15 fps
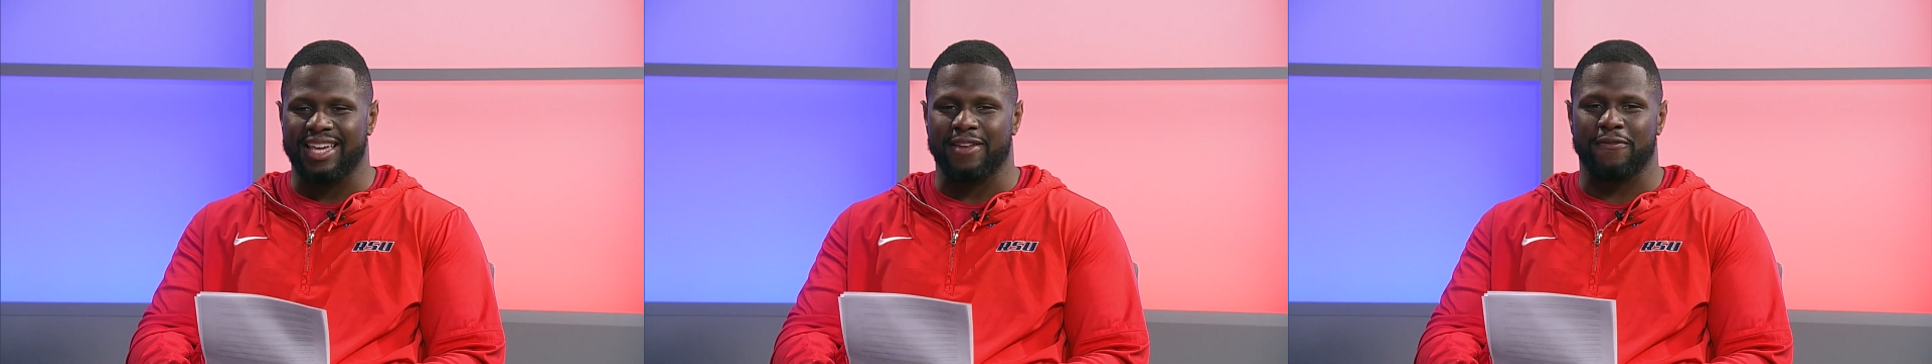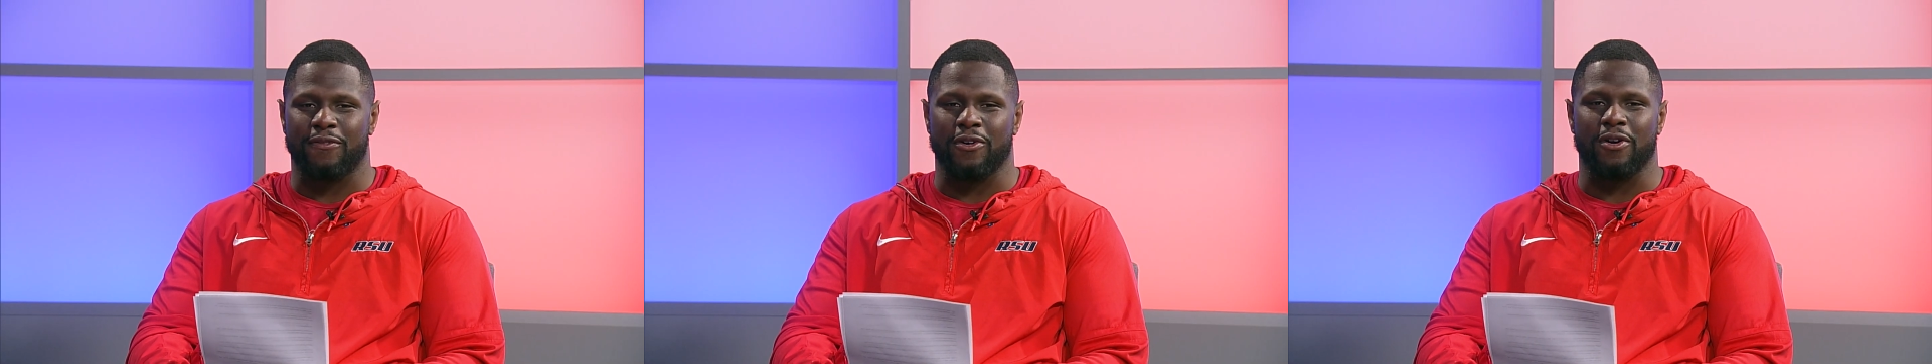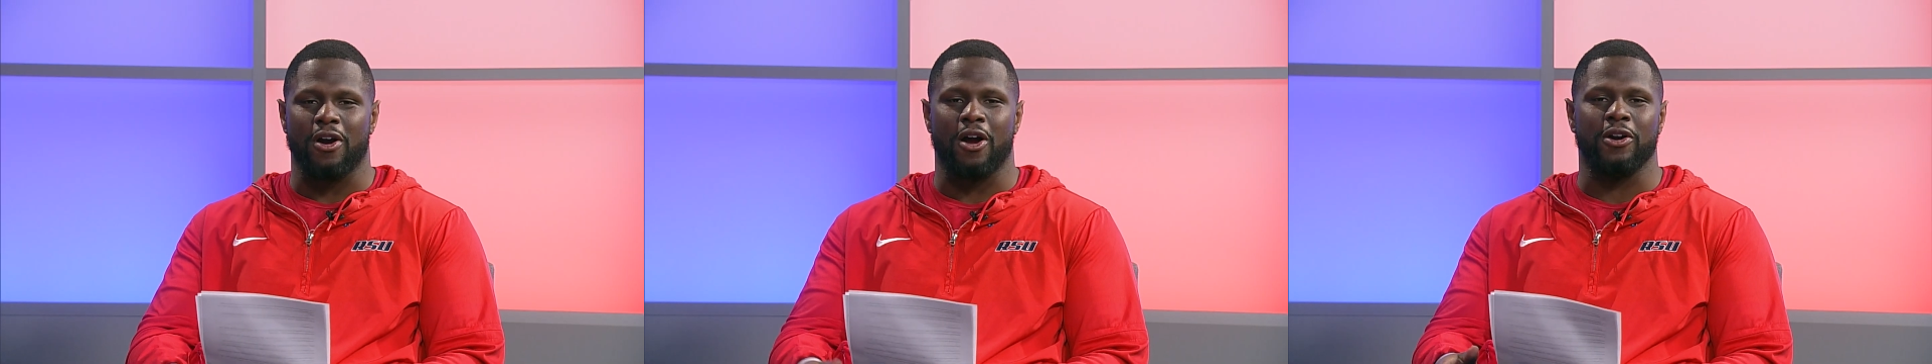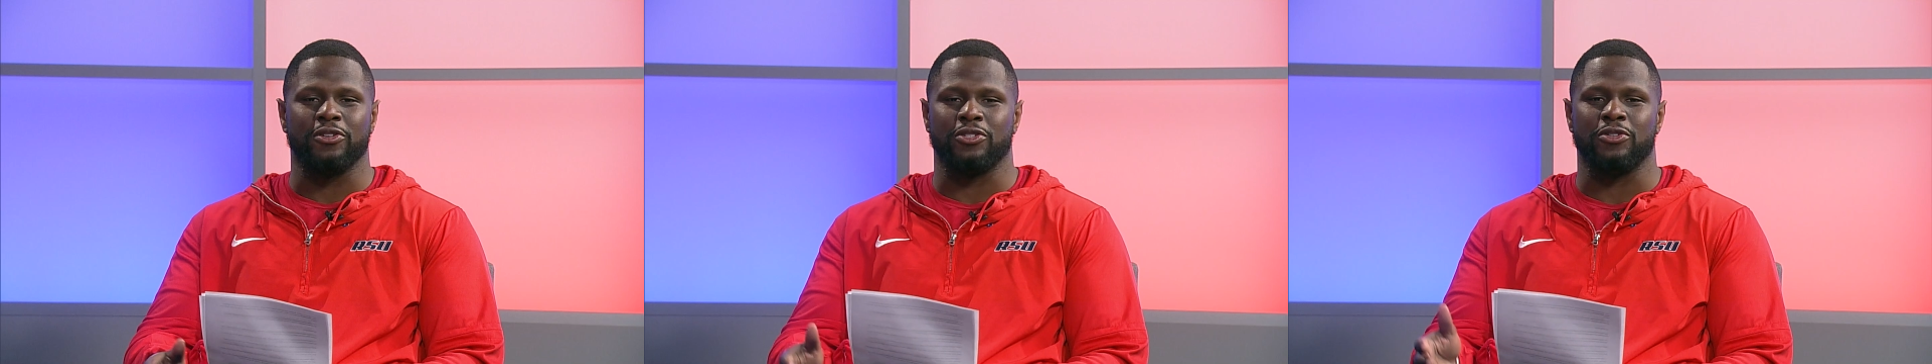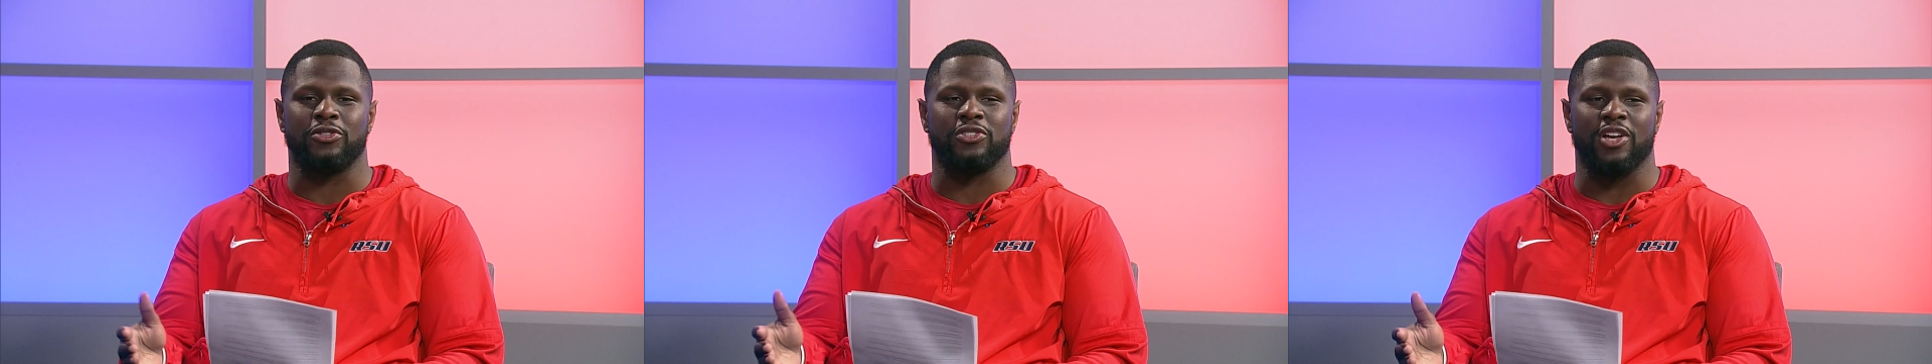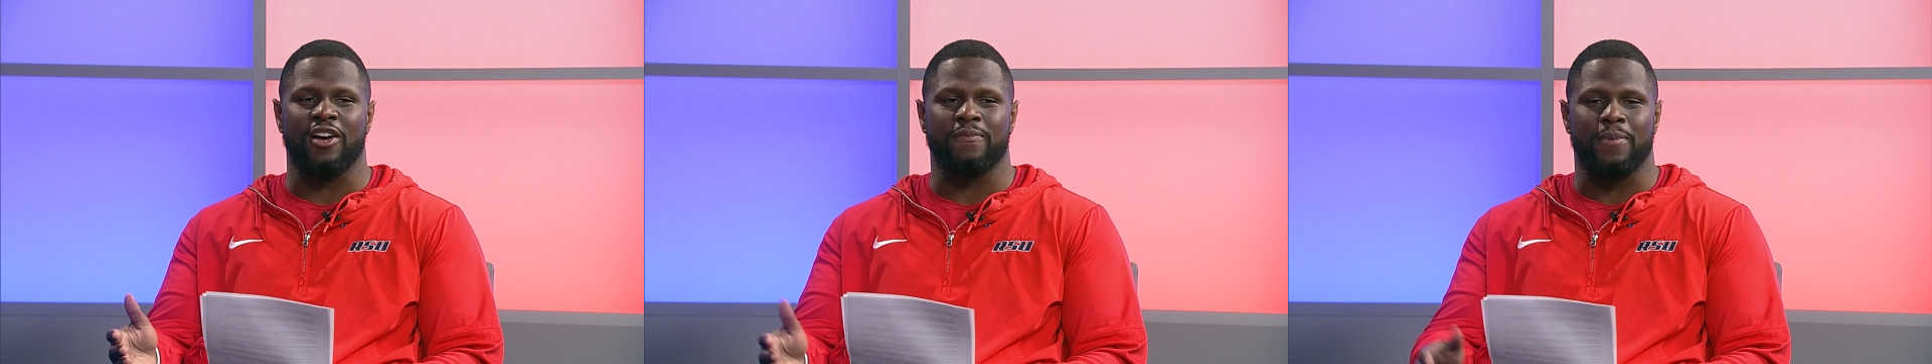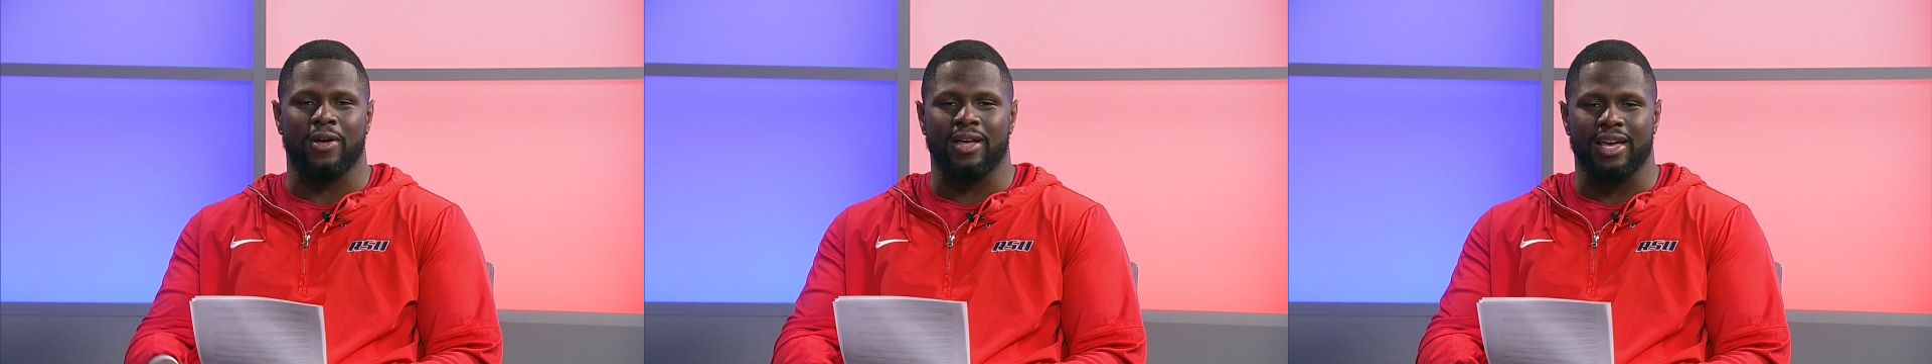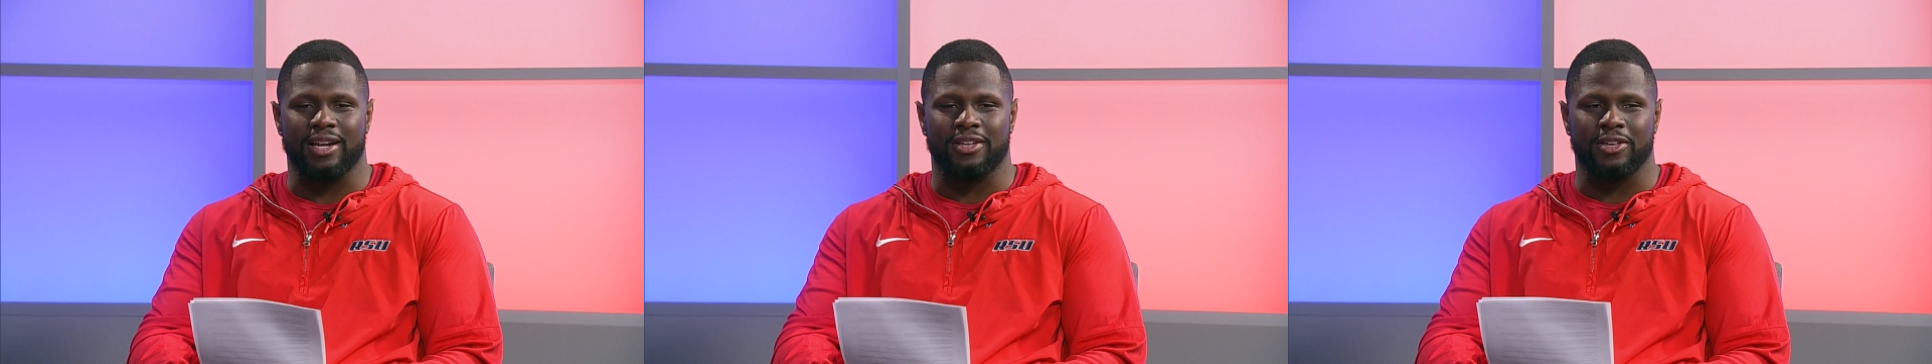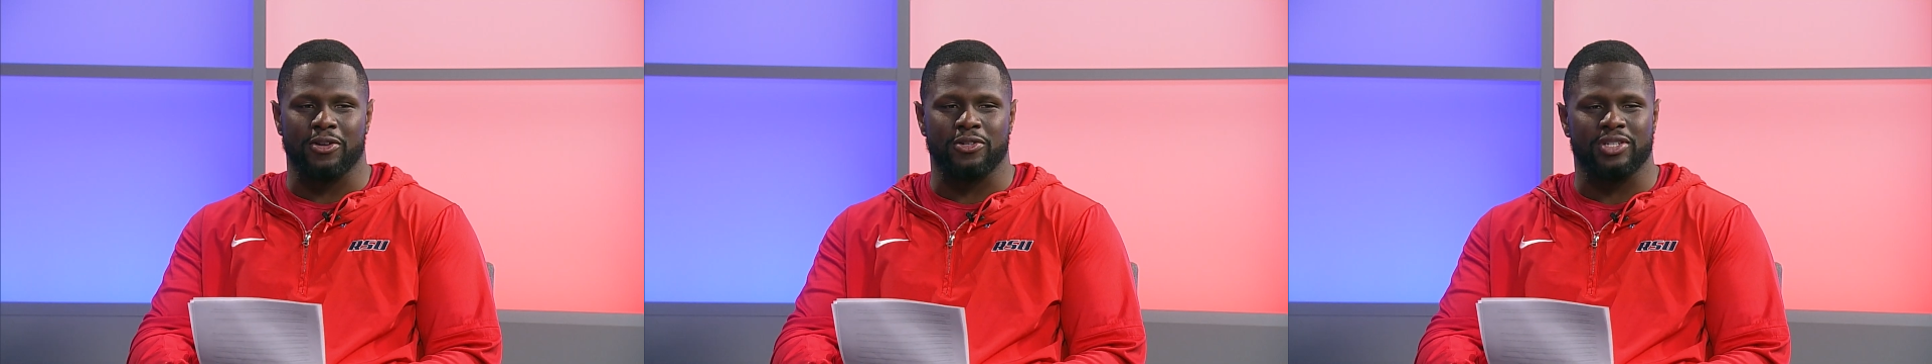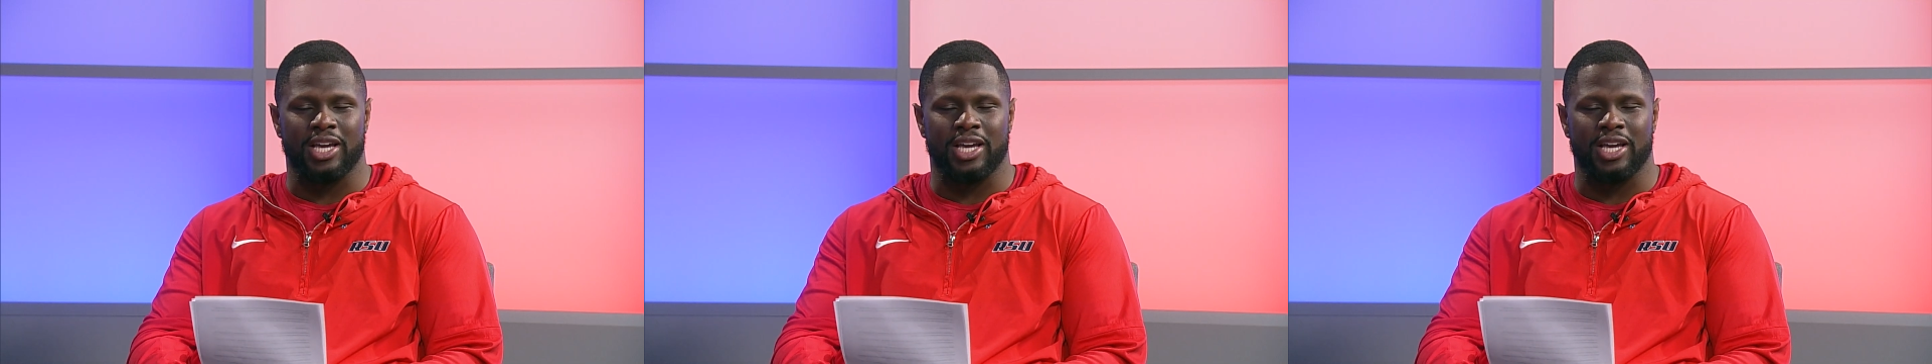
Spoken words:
and for RSU softball head coach,